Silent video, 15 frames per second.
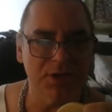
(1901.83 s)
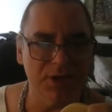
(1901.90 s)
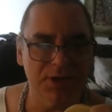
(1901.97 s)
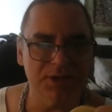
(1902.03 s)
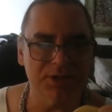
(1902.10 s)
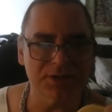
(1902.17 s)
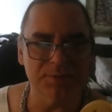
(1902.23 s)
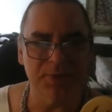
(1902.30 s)

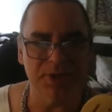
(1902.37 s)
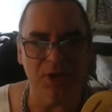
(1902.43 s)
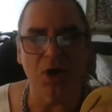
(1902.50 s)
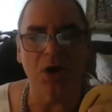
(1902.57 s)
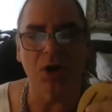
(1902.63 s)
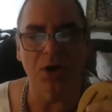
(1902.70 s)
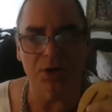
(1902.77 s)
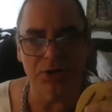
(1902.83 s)
is a bit
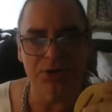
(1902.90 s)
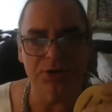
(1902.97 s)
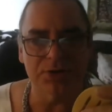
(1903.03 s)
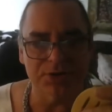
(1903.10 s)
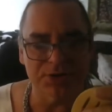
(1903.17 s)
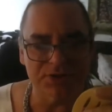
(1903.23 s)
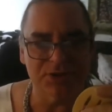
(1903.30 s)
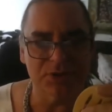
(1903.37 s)
harder. You
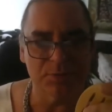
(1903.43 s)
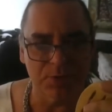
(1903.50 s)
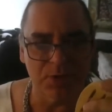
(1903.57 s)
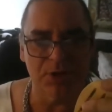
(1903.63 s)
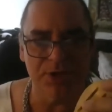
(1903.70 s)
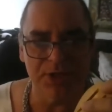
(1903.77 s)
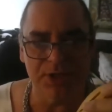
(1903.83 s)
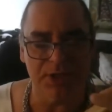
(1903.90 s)
can still
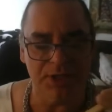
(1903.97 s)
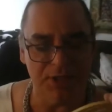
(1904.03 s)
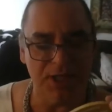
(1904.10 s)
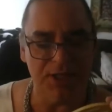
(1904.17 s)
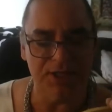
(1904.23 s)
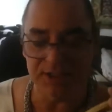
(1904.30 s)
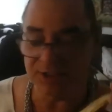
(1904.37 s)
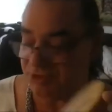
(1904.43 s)
burn it, and
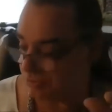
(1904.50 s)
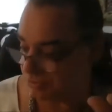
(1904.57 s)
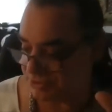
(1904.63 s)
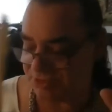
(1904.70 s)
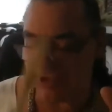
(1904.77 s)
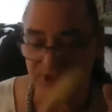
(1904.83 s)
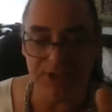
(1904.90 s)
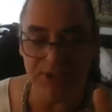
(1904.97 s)
as you'll
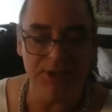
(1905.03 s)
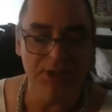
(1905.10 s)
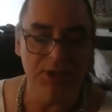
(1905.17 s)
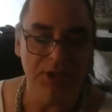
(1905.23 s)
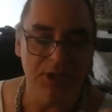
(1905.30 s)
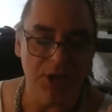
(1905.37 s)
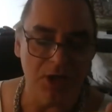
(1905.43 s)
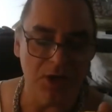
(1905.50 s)
see,
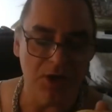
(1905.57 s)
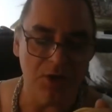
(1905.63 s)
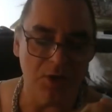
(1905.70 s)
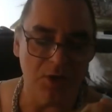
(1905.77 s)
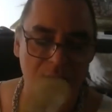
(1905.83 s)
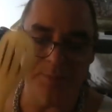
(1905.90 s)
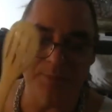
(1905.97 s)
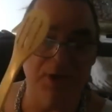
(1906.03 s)

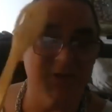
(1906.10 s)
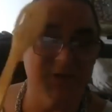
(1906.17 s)
I bought